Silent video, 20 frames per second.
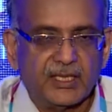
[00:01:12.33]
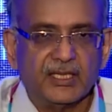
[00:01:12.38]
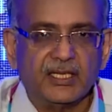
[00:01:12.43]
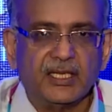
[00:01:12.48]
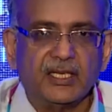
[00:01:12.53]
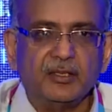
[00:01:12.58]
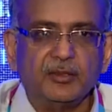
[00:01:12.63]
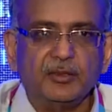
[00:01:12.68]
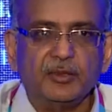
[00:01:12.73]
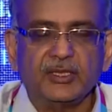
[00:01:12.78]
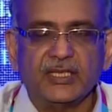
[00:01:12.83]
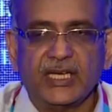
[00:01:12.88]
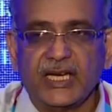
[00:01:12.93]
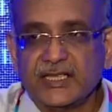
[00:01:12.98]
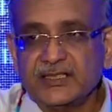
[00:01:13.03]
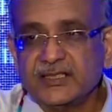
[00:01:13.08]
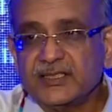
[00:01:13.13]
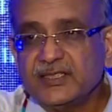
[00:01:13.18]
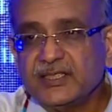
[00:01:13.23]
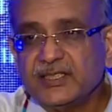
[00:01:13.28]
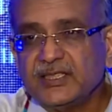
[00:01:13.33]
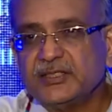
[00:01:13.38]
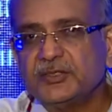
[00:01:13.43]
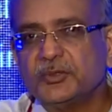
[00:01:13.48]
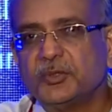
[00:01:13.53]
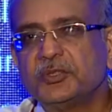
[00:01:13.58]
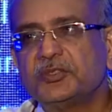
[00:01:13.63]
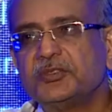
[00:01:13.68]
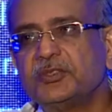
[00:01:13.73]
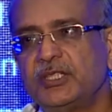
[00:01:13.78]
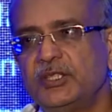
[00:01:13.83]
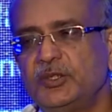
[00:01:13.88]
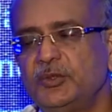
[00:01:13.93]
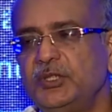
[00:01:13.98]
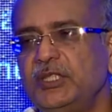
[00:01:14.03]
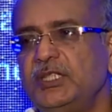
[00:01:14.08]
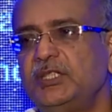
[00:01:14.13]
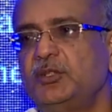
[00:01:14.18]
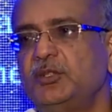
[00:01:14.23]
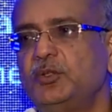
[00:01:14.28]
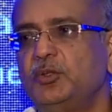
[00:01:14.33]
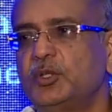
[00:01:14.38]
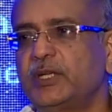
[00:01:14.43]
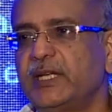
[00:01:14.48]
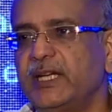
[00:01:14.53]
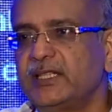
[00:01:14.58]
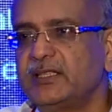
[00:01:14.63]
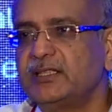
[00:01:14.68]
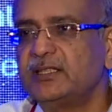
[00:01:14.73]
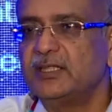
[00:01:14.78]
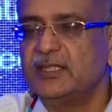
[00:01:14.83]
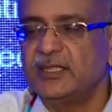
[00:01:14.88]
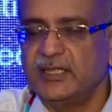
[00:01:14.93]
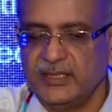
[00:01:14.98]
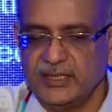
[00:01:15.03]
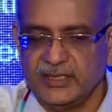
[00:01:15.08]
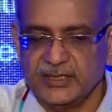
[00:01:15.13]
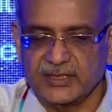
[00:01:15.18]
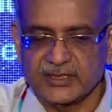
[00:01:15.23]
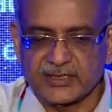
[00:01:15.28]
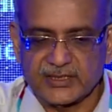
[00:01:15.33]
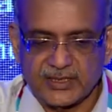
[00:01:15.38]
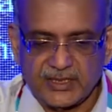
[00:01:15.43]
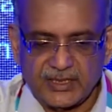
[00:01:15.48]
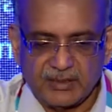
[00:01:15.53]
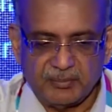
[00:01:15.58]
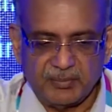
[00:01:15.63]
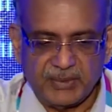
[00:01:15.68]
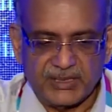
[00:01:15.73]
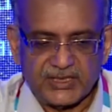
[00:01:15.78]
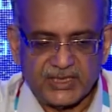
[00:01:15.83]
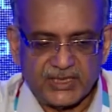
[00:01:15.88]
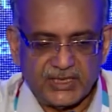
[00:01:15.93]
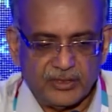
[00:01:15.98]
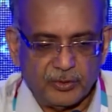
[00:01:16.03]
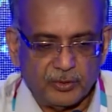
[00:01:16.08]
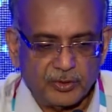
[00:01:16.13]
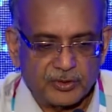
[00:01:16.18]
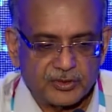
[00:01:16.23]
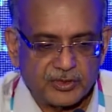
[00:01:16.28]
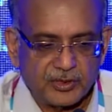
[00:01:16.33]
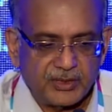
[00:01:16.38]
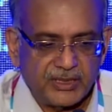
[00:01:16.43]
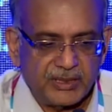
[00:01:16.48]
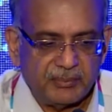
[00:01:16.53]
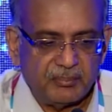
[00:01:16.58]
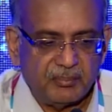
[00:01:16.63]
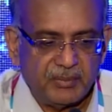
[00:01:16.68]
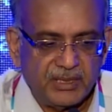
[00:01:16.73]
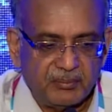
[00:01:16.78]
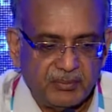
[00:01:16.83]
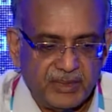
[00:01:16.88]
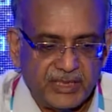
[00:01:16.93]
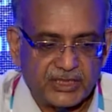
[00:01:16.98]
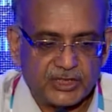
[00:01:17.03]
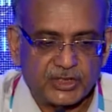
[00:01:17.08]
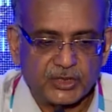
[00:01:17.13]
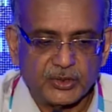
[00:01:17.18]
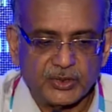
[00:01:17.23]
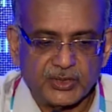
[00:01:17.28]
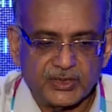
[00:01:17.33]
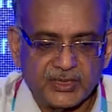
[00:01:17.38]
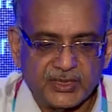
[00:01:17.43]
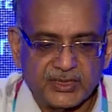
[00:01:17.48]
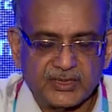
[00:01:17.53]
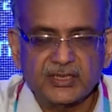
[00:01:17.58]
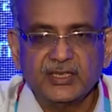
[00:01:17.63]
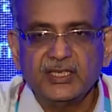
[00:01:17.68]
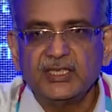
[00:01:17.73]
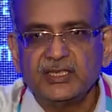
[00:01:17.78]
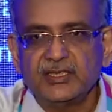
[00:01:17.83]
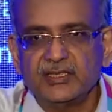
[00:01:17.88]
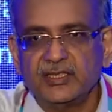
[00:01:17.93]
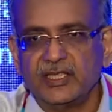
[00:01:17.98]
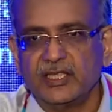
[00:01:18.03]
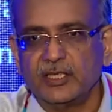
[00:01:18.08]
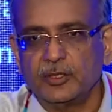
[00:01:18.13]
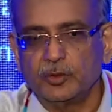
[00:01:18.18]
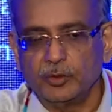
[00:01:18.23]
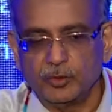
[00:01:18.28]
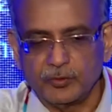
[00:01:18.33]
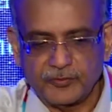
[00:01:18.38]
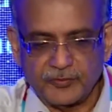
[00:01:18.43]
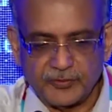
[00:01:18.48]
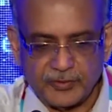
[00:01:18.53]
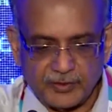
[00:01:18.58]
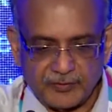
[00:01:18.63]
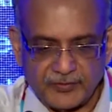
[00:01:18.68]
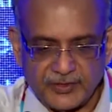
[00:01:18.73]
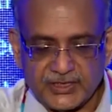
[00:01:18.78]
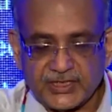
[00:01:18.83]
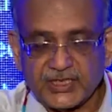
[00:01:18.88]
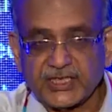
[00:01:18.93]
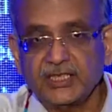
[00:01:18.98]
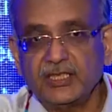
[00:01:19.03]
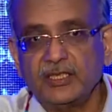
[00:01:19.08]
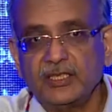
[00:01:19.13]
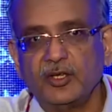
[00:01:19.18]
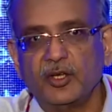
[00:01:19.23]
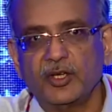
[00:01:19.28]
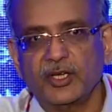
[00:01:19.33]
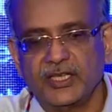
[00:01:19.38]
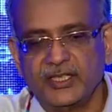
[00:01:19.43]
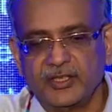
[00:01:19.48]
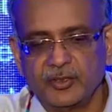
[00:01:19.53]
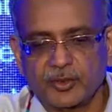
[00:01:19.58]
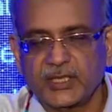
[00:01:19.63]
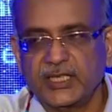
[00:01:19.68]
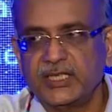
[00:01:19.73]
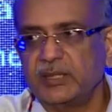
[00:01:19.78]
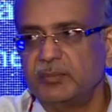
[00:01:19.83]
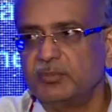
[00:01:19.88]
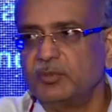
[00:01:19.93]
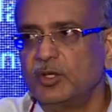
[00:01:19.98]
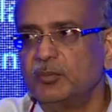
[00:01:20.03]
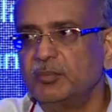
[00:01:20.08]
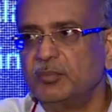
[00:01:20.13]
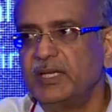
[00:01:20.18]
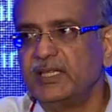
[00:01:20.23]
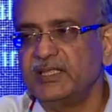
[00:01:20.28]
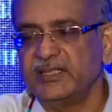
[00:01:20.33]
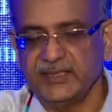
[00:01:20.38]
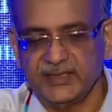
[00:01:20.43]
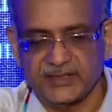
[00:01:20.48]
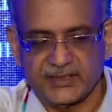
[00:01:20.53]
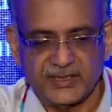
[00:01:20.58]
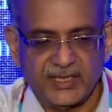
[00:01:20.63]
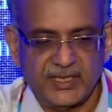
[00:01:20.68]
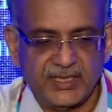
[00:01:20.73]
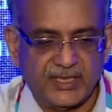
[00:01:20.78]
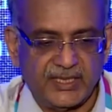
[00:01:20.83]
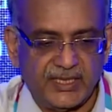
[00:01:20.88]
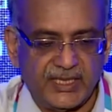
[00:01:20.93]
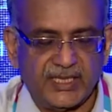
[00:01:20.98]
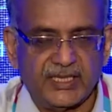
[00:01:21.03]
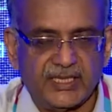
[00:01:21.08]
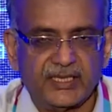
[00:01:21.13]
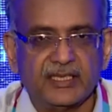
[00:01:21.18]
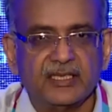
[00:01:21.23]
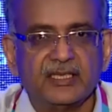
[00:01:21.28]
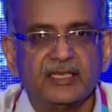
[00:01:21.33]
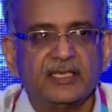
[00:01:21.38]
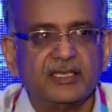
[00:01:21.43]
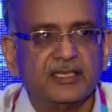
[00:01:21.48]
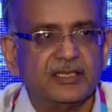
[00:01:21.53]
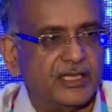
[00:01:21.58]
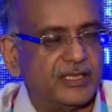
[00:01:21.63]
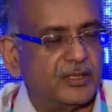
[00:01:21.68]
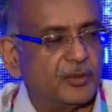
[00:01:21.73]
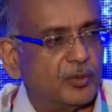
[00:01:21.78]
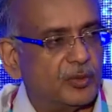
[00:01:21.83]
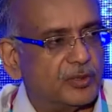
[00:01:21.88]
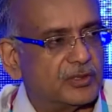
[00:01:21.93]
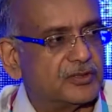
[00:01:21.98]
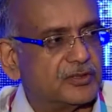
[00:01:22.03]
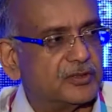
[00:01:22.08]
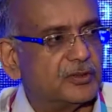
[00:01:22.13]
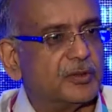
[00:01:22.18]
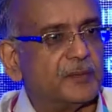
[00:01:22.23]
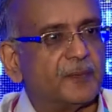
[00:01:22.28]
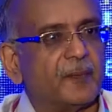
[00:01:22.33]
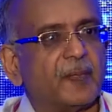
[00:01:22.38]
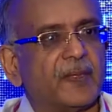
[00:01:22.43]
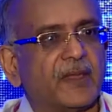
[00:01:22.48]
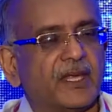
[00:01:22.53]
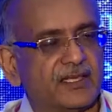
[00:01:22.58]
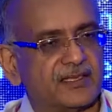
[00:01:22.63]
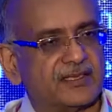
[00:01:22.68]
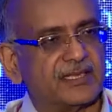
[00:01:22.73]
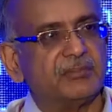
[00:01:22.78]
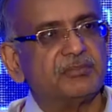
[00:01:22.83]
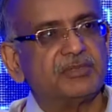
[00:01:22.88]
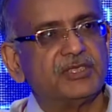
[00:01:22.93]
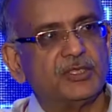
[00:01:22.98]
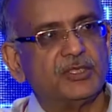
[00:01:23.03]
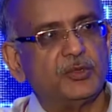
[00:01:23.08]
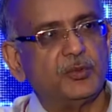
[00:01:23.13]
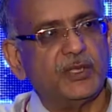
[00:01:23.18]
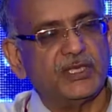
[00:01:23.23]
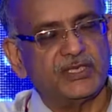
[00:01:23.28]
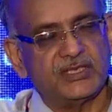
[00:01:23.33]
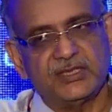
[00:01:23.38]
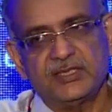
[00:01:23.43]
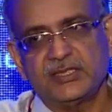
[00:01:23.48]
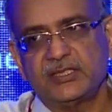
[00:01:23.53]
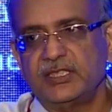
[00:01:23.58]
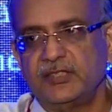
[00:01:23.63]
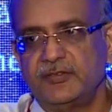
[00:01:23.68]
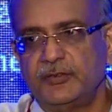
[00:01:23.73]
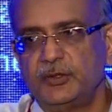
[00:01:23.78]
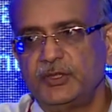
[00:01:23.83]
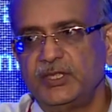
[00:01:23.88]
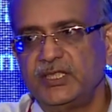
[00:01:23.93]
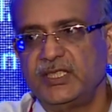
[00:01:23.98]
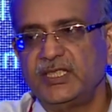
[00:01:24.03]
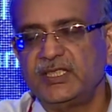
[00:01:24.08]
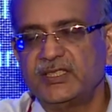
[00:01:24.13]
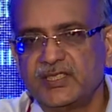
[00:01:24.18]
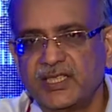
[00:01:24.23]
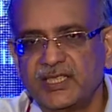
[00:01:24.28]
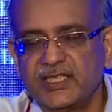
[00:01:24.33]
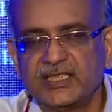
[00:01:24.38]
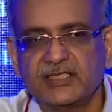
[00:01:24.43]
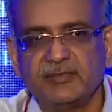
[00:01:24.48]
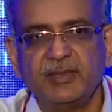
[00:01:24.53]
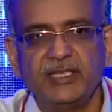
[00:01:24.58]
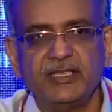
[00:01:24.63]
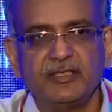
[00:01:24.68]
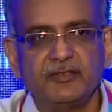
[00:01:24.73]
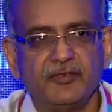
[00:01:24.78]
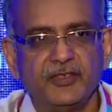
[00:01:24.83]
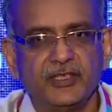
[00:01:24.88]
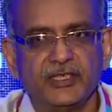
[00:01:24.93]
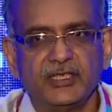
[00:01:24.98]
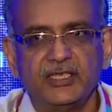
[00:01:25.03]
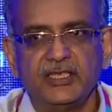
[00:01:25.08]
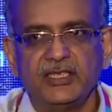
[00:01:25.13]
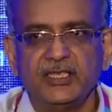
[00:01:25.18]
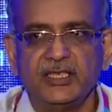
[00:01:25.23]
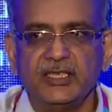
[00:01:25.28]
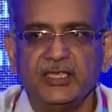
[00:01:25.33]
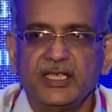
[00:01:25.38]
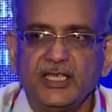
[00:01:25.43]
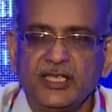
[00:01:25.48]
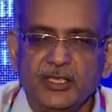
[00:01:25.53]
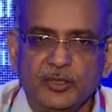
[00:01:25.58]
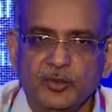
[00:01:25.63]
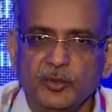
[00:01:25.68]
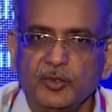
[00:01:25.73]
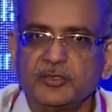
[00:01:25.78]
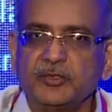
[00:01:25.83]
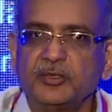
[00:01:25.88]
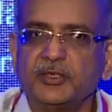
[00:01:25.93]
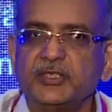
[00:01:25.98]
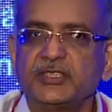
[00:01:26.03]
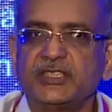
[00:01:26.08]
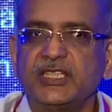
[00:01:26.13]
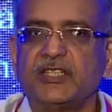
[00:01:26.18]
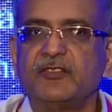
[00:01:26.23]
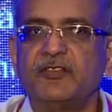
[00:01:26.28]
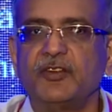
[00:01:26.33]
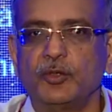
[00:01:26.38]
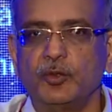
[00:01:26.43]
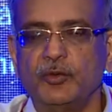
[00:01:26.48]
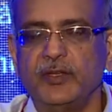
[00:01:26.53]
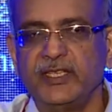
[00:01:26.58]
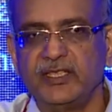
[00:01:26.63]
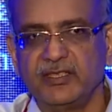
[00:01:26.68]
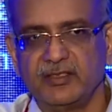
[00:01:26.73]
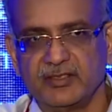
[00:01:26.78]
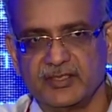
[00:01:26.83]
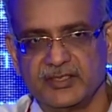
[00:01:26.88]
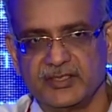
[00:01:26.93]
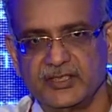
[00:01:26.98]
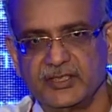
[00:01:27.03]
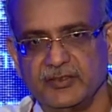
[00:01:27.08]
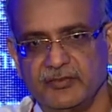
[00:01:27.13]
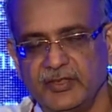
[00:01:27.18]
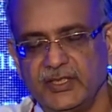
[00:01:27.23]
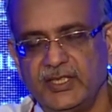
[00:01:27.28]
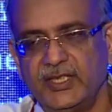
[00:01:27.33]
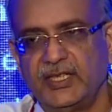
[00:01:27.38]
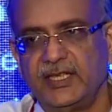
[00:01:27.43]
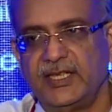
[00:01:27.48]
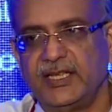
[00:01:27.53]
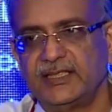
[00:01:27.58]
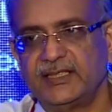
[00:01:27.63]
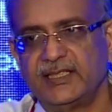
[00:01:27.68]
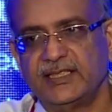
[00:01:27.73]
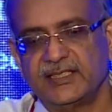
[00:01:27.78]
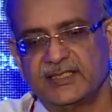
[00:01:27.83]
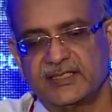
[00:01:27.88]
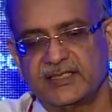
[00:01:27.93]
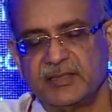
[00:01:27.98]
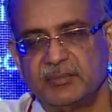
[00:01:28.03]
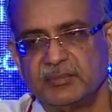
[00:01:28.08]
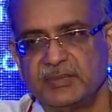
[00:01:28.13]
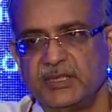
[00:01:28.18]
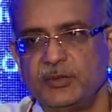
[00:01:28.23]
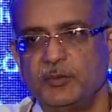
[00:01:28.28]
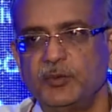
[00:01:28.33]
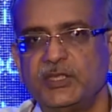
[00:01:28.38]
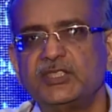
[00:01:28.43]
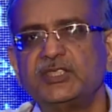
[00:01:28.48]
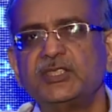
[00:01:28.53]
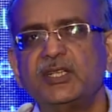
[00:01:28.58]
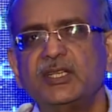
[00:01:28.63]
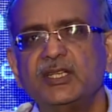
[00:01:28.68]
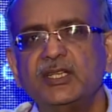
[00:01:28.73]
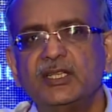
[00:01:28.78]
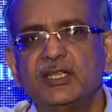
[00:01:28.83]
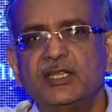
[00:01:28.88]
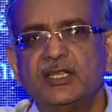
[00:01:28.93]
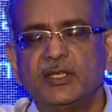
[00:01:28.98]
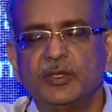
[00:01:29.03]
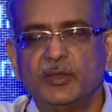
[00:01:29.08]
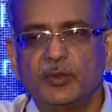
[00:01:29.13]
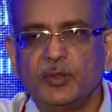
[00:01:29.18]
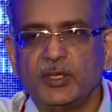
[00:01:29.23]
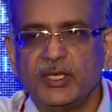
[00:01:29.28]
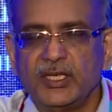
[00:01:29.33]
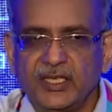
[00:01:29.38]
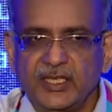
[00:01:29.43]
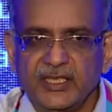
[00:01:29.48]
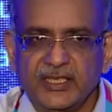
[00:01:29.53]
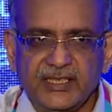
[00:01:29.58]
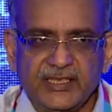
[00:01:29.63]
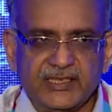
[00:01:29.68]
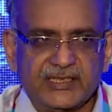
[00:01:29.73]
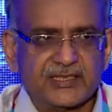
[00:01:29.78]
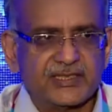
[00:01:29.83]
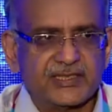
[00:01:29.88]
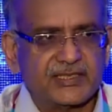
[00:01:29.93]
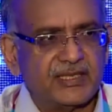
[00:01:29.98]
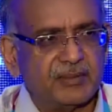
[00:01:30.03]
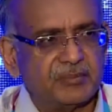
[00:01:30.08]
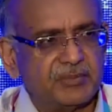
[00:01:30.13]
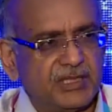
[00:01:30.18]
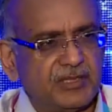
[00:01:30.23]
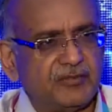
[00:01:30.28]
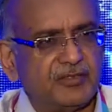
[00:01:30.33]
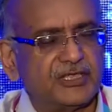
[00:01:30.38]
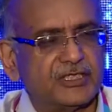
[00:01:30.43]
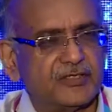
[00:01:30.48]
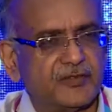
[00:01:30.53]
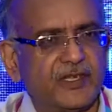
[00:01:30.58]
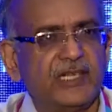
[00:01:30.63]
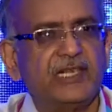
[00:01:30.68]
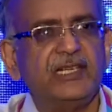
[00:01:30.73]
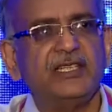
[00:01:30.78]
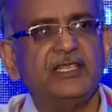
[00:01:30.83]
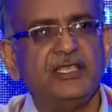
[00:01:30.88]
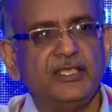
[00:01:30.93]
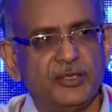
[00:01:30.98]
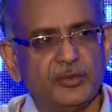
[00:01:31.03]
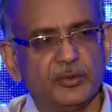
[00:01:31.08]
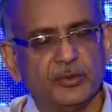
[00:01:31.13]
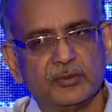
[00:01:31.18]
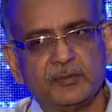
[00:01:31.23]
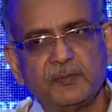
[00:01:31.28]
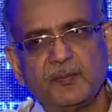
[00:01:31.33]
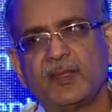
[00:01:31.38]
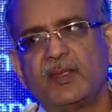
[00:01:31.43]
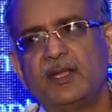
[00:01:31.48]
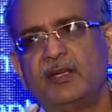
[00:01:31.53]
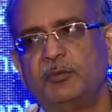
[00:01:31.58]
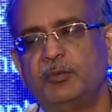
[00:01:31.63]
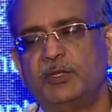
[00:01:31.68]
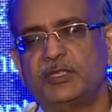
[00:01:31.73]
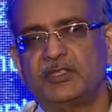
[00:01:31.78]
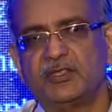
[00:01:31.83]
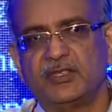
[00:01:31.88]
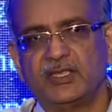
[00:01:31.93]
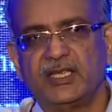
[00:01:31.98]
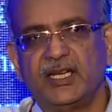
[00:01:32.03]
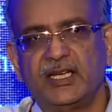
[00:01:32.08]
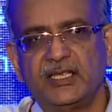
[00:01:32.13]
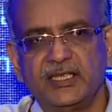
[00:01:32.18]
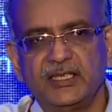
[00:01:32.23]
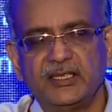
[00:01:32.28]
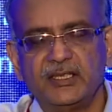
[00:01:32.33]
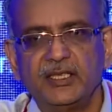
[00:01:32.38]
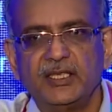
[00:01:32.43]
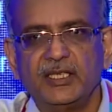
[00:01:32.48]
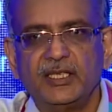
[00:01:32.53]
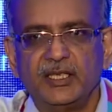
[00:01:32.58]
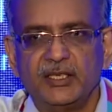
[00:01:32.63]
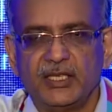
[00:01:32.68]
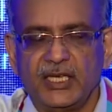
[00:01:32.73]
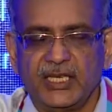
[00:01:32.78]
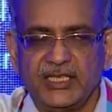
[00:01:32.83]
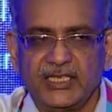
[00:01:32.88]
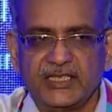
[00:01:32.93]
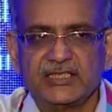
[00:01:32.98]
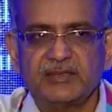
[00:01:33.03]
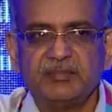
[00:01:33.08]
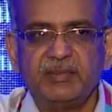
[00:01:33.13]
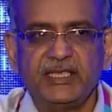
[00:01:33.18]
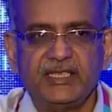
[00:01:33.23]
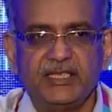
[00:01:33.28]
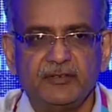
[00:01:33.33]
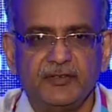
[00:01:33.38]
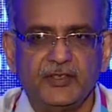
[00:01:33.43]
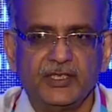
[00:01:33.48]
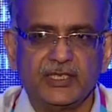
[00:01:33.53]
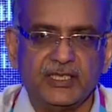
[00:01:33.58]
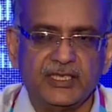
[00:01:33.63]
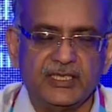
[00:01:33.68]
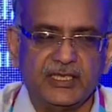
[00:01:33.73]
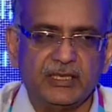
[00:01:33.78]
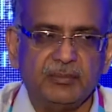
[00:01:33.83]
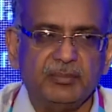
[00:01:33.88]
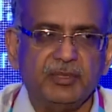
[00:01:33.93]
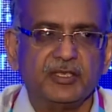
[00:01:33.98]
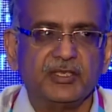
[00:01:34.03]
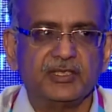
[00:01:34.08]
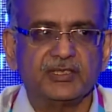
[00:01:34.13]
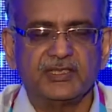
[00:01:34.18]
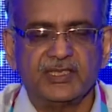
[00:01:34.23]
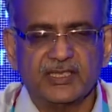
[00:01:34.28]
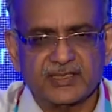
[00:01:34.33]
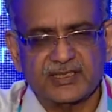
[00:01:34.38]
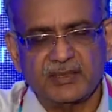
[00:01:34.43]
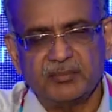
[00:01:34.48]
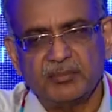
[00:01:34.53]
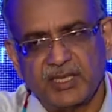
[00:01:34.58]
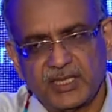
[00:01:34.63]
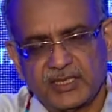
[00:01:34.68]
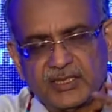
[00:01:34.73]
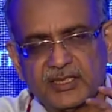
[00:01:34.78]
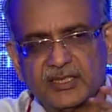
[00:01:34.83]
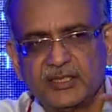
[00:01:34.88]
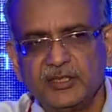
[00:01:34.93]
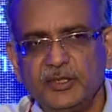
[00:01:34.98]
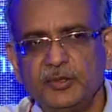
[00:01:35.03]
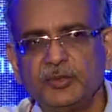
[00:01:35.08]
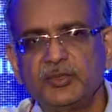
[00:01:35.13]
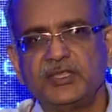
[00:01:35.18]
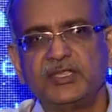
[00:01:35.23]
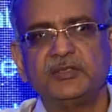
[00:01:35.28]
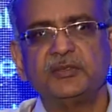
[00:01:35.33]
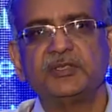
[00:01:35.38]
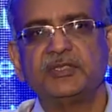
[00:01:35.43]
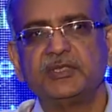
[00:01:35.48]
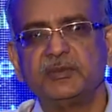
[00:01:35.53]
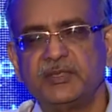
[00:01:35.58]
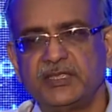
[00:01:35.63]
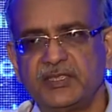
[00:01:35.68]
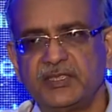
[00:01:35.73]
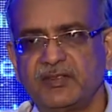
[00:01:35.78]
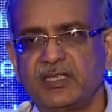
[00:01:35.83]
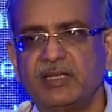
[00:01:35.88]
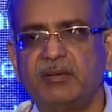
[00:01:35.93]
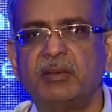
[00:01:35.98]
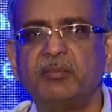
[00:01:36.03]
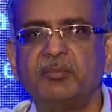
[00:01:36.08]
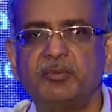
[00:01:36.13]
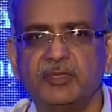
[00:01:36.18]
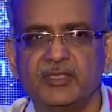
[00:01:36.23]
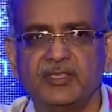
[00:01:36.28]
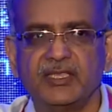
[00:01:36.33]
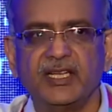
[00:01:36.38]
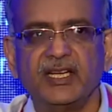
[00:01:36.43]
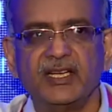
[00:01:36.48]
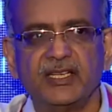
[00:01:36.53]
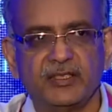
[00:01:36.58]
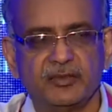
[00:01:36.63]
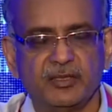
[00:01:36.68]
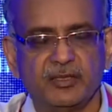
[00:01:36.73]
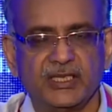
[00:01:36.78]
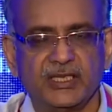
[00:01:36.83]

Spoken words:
Now, other things also that you need to look at is basically you also make sure that there are no physical or endocrine abnormalities, and then also in some situations, if you think it's unexplained infertility, you also check for ovarian reserve, and that is something which is fairly new with regarding unexplained infertility, because there are some other new things also which have come up with regarding to